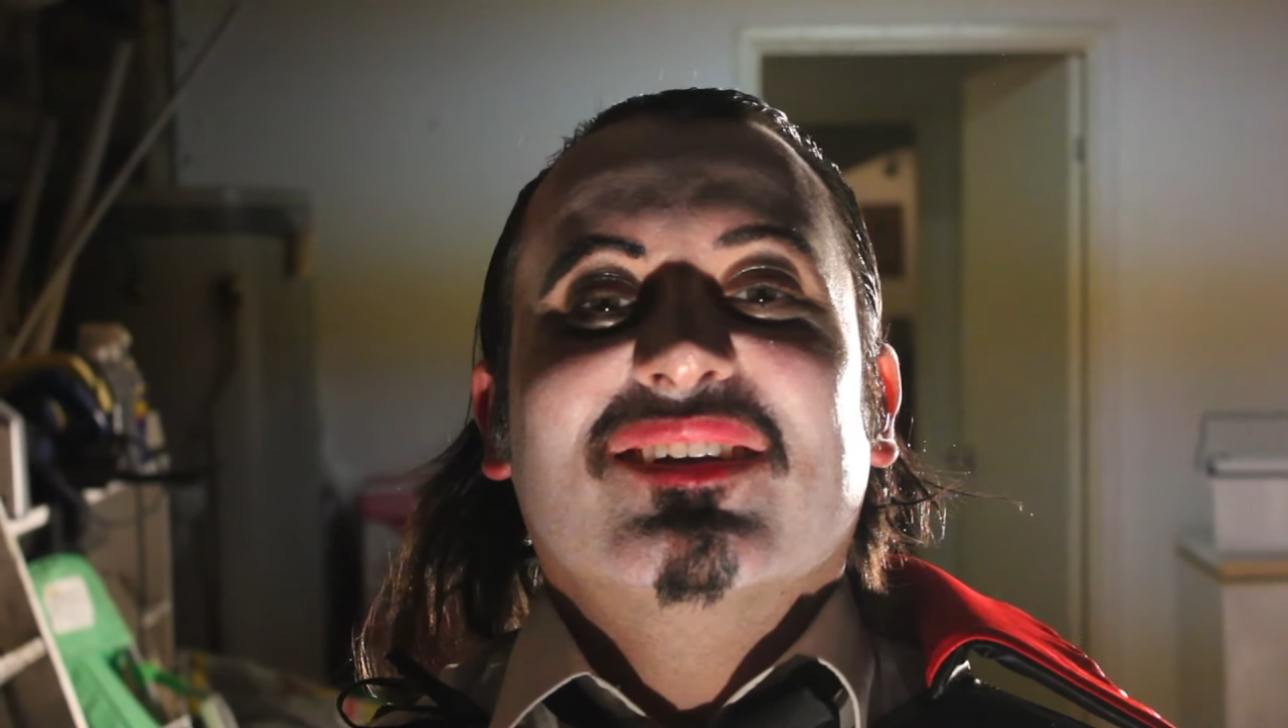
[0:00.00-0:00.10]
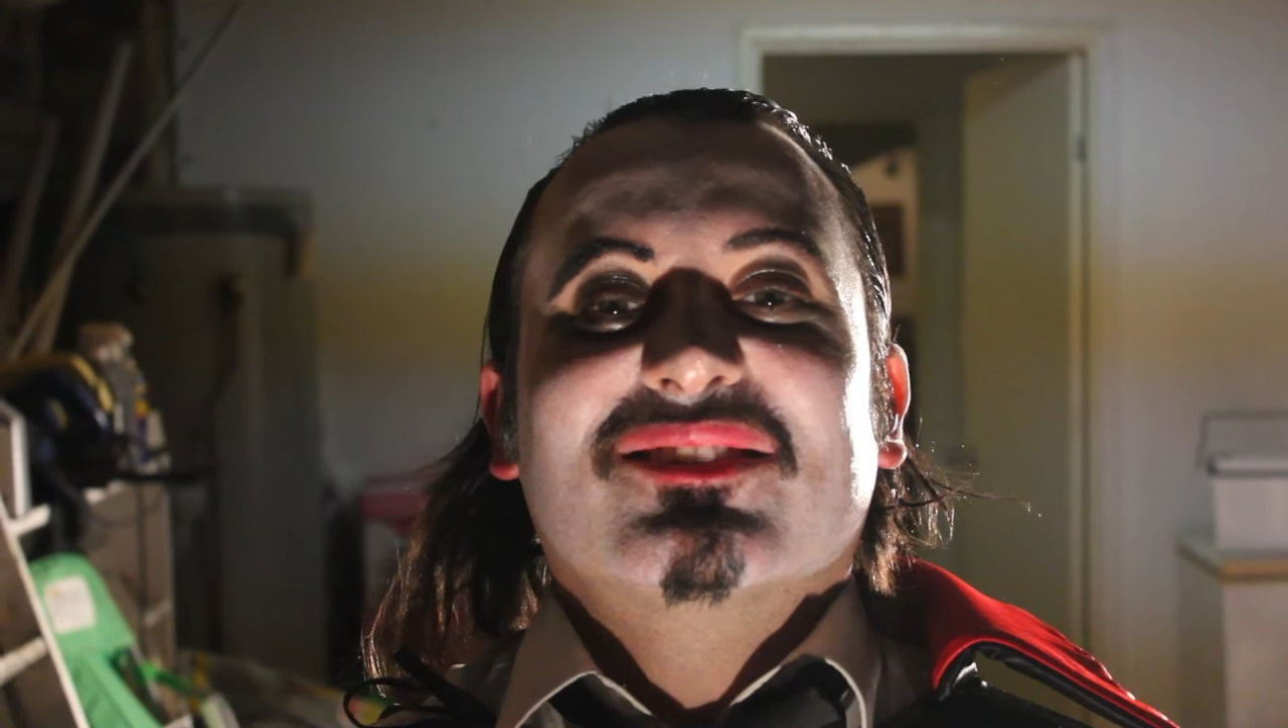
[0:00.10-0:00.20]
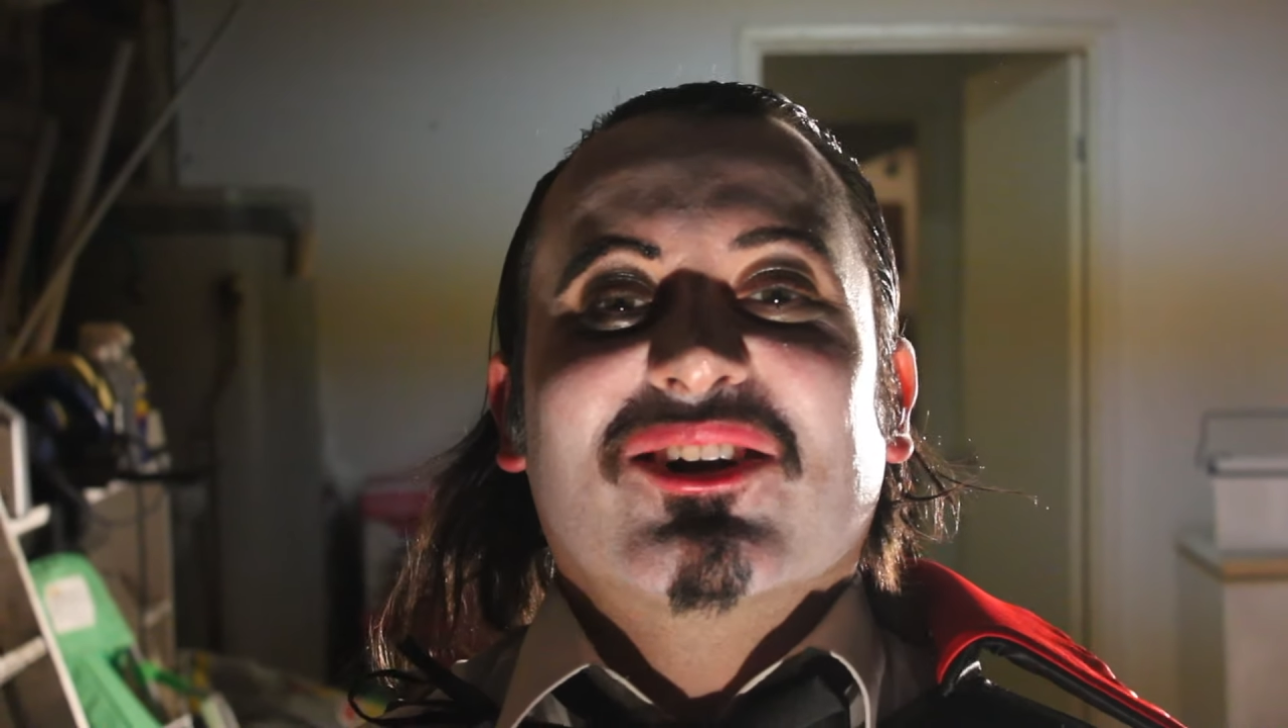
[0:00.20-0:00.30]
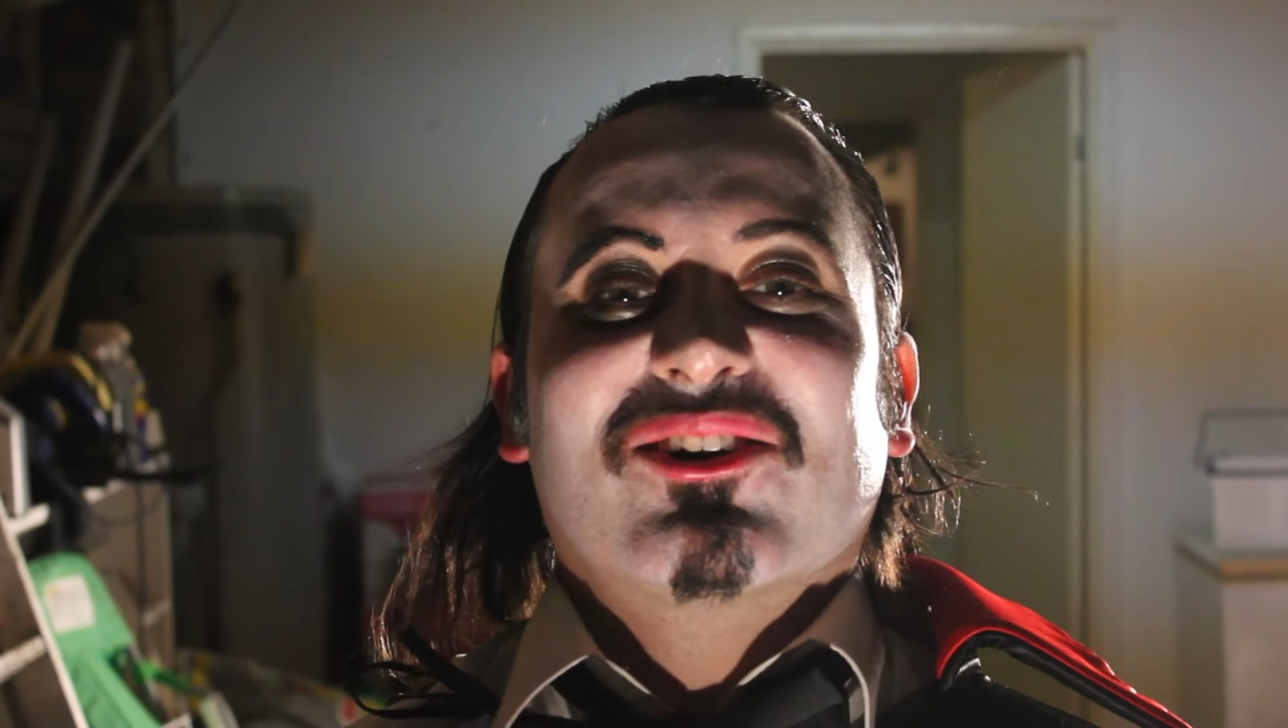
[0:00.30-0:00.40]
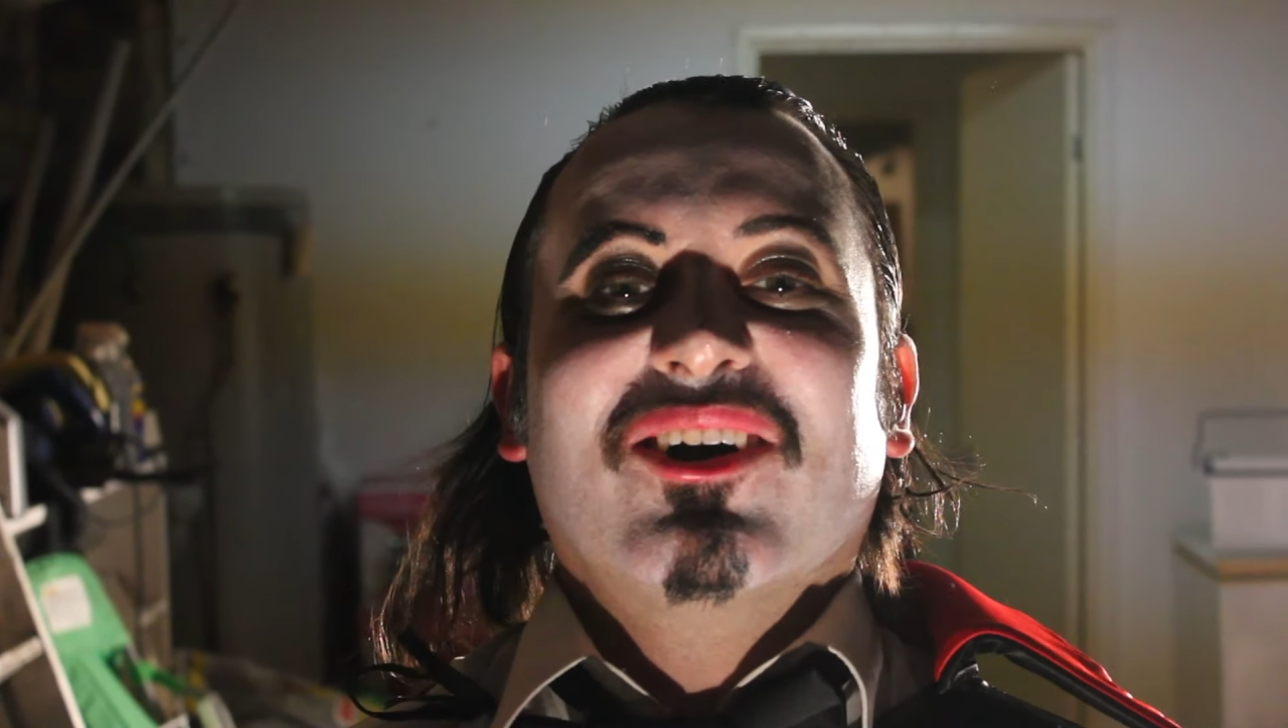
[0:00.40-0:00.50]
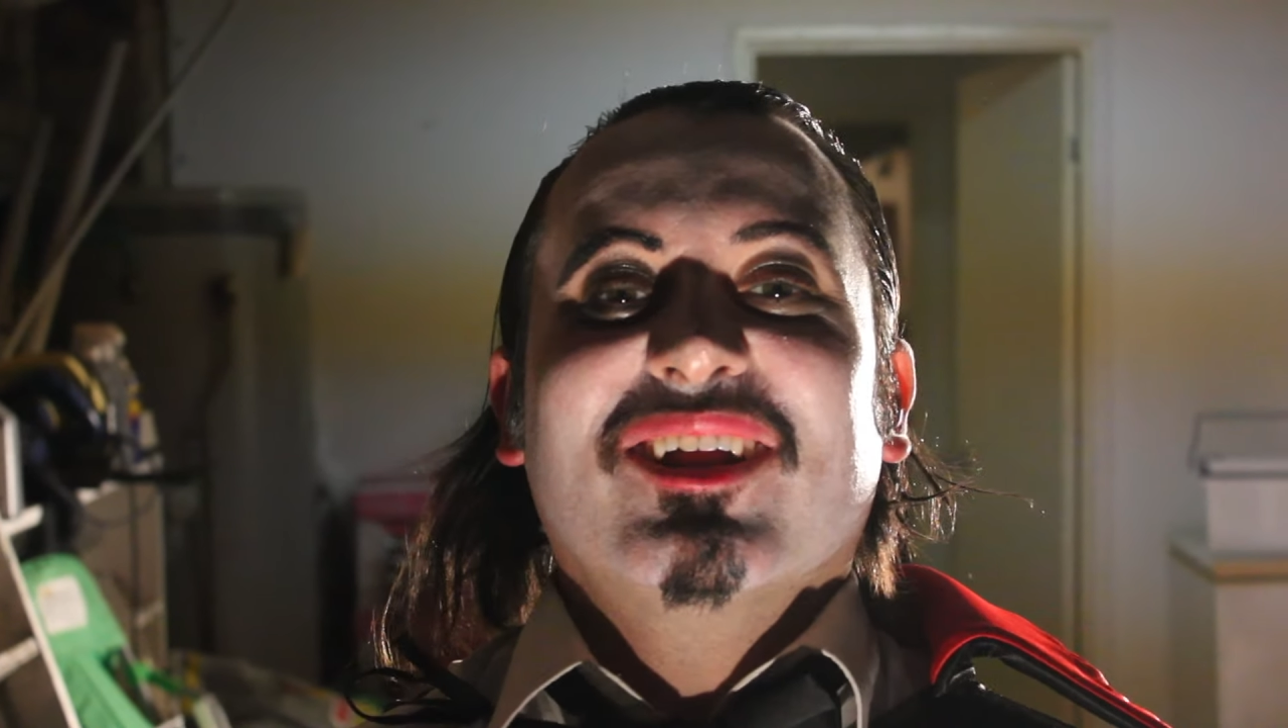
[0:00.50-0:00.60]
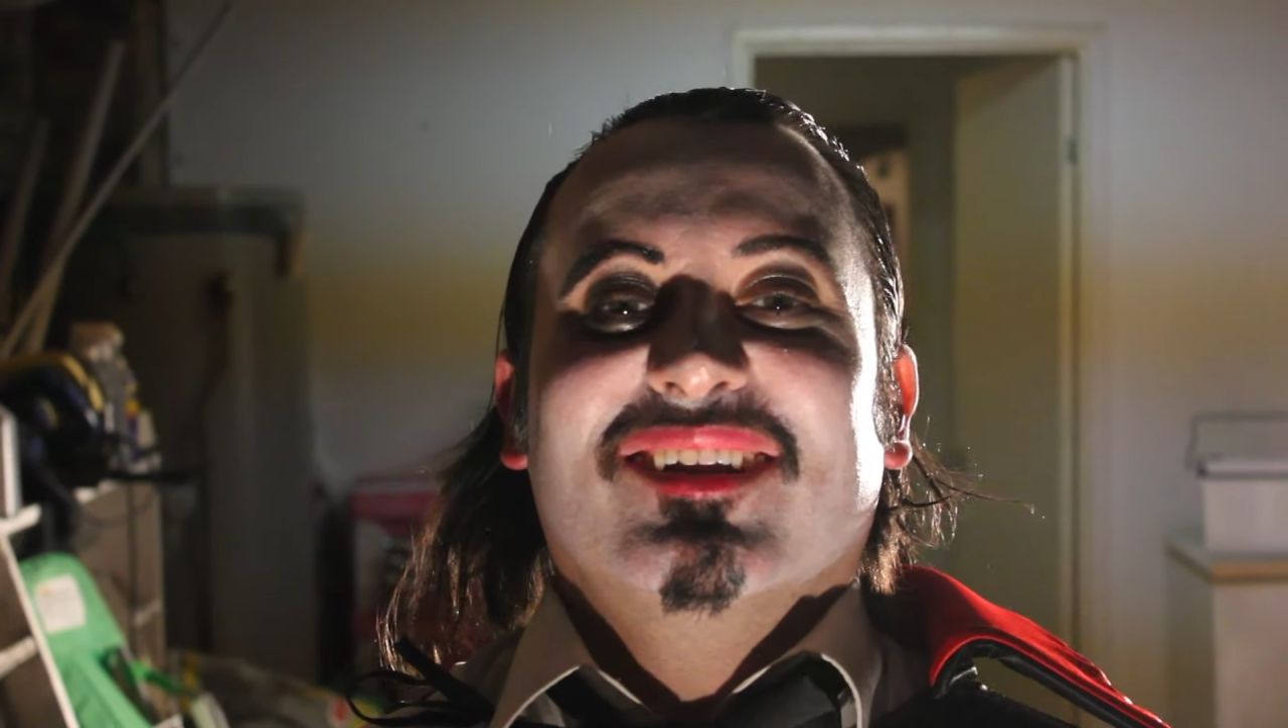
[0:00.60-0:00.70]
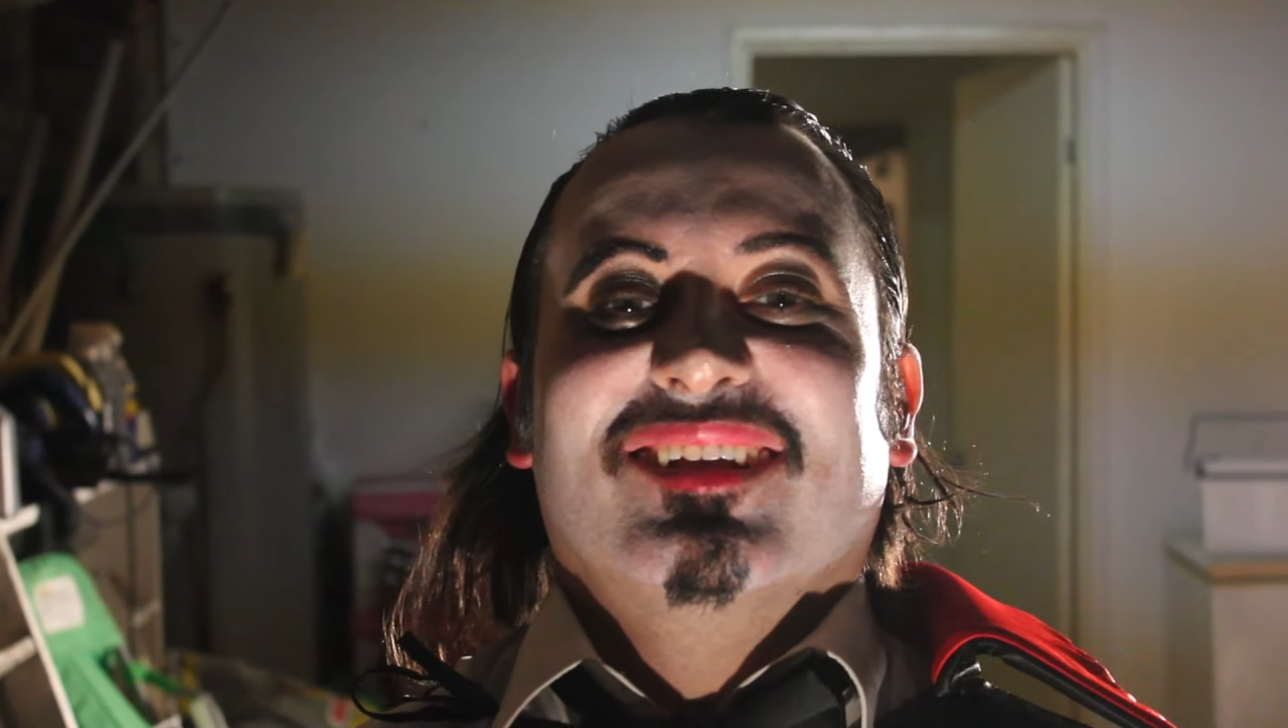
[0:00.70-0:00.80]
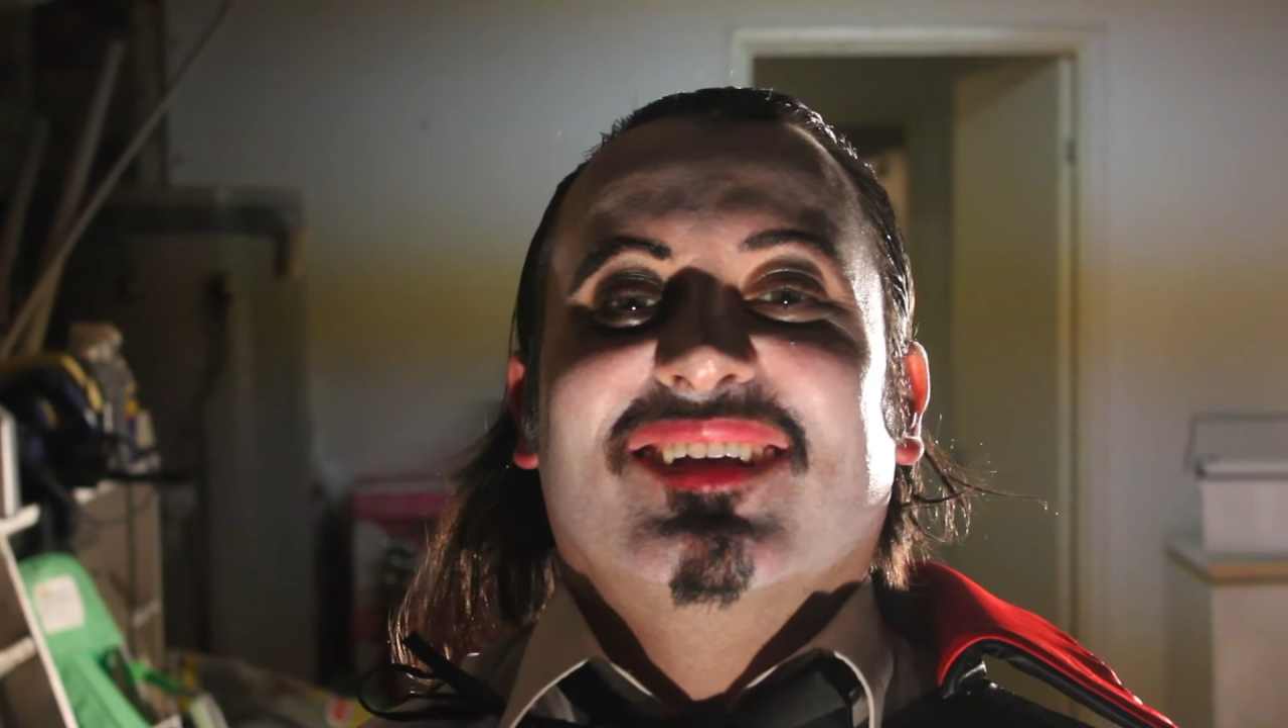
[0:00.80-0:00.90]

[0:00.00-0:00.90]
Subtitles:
Is that all right?